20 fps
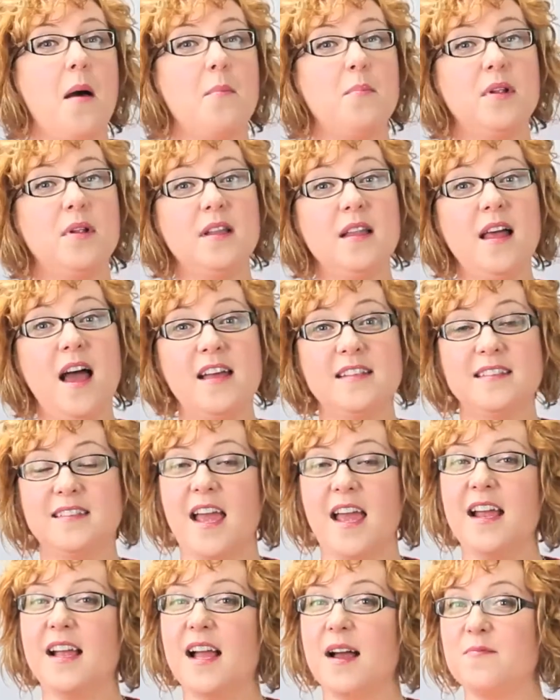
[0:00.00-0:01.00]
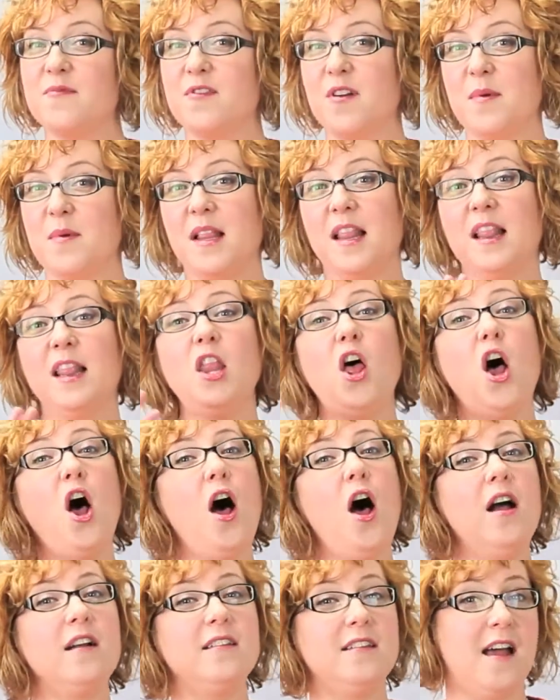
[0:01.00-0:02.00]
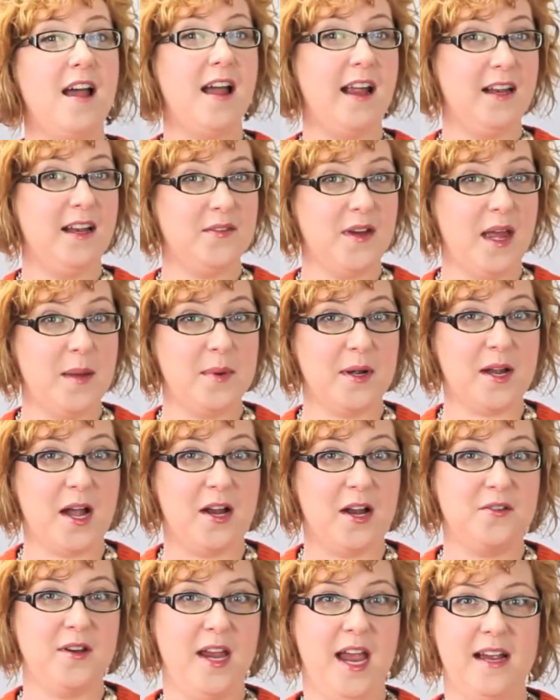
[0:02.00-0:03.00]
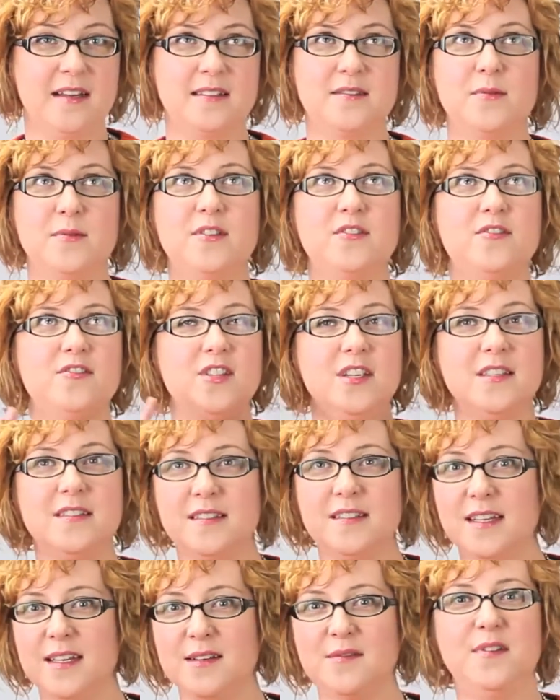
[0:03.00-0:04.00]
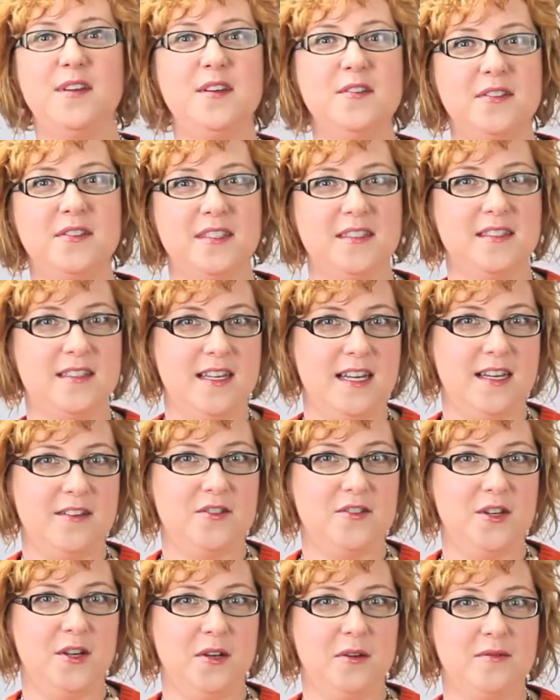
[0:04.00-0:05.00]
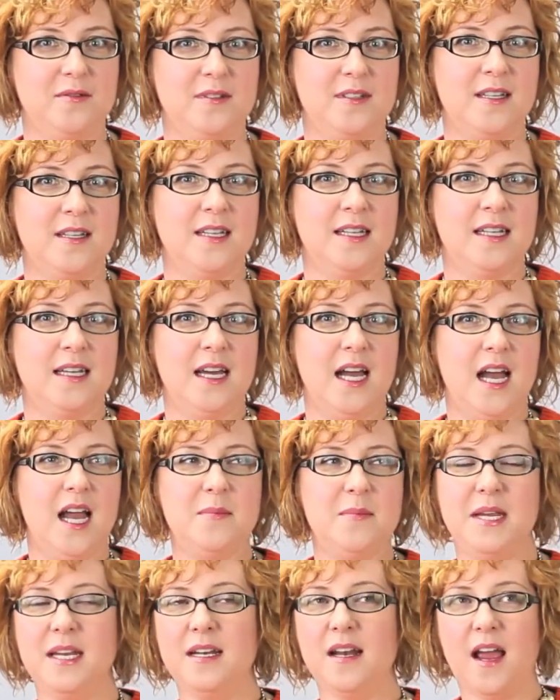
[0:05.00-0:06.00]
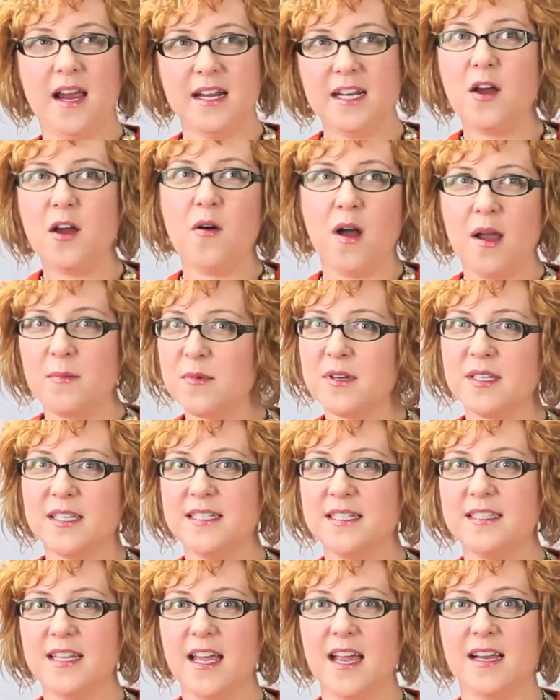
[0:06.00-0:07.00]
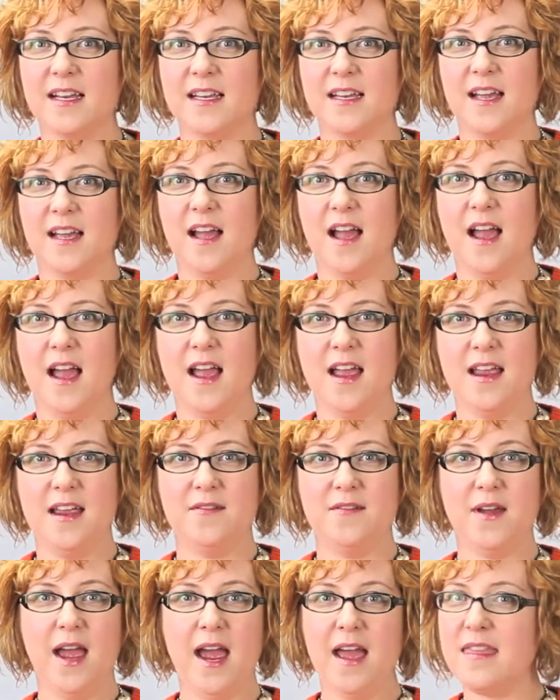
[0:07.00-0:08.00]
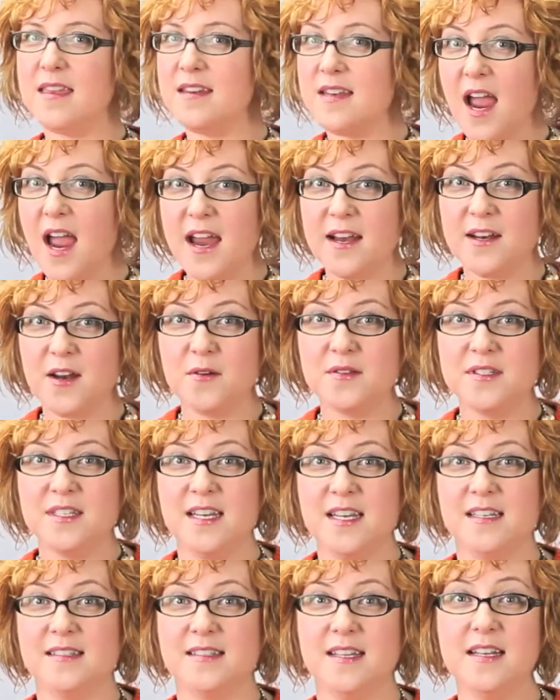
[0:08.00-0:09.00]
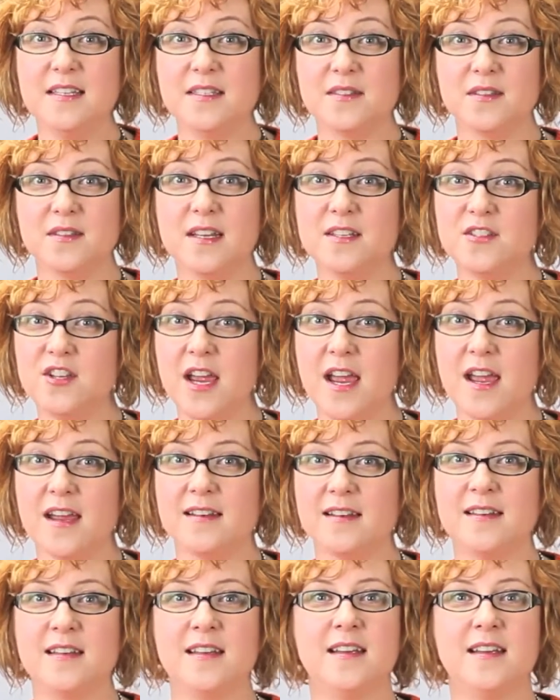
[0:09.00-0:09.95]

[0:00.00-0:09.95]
Plus, I come from a long line of hypochondriacs, which just confuses the issue. I know I'm really sick. I've had the diagnoses. It's legit.